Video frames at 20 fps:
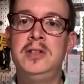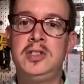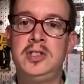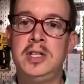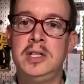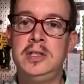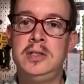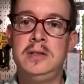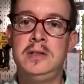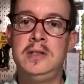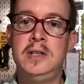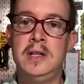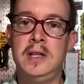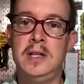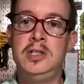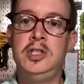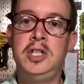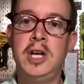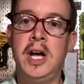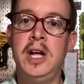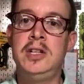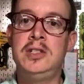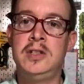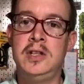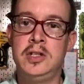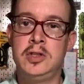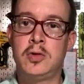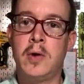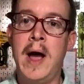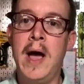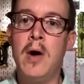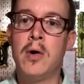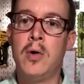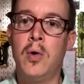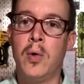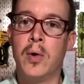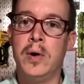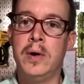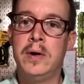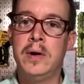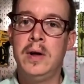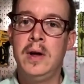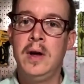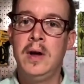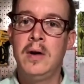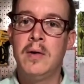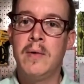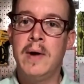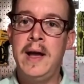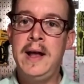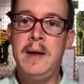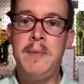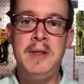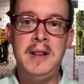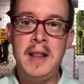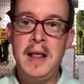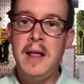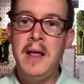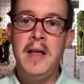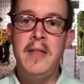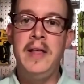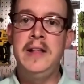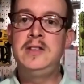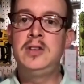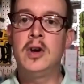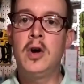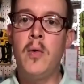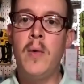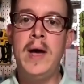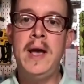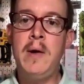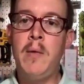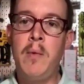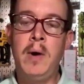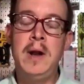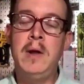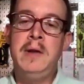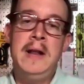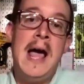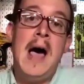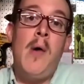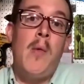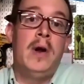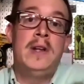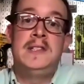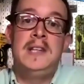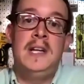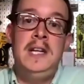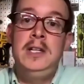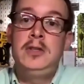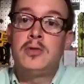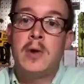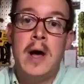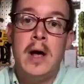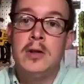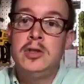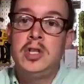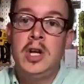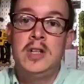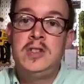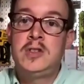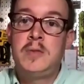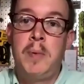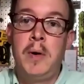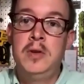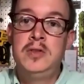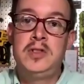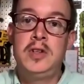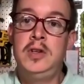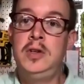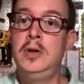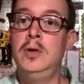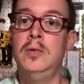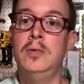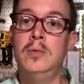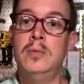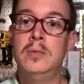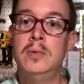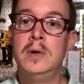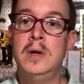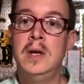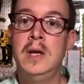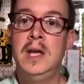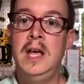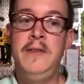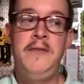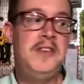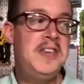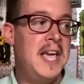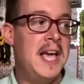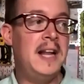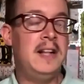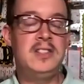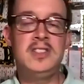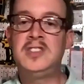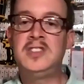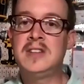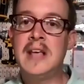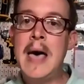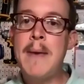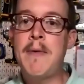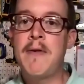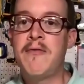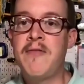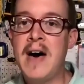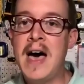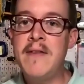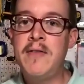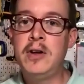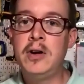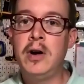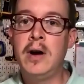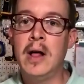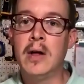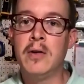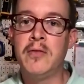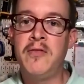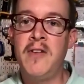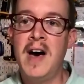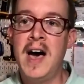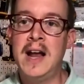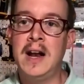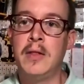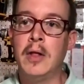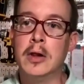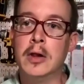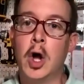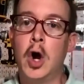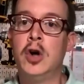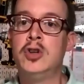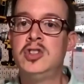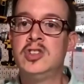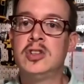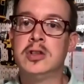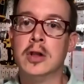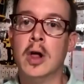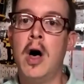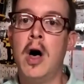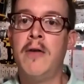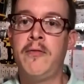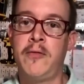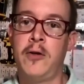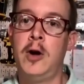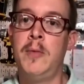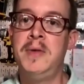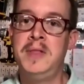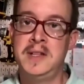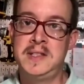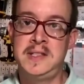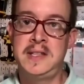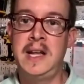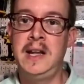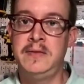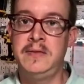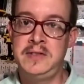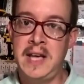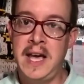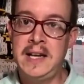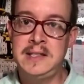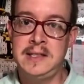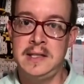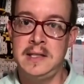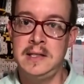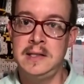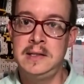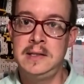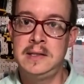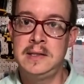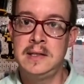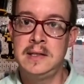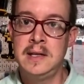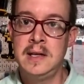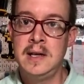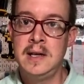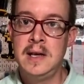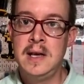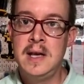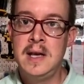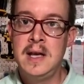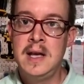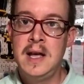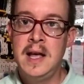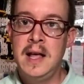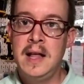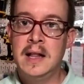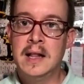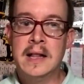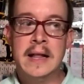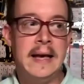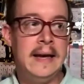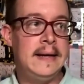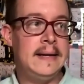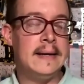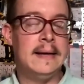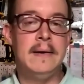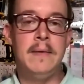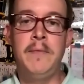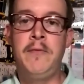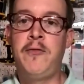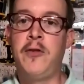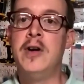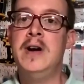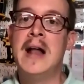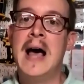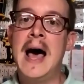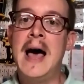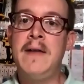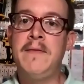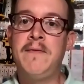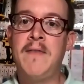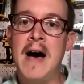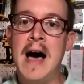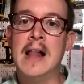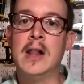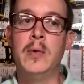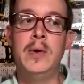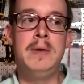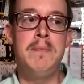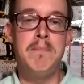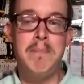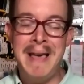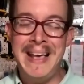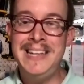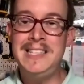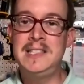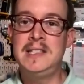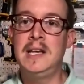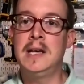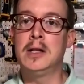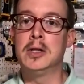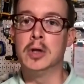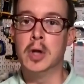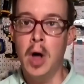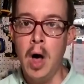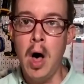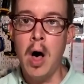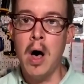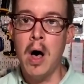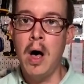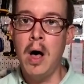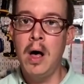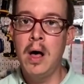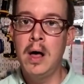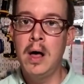to the judge in the trial court, right? I mean, they took away what is any trial judge supposed to do? If you can't just slap a $500 fine on the largest law firm in the state of Texas, like, for not following basic law,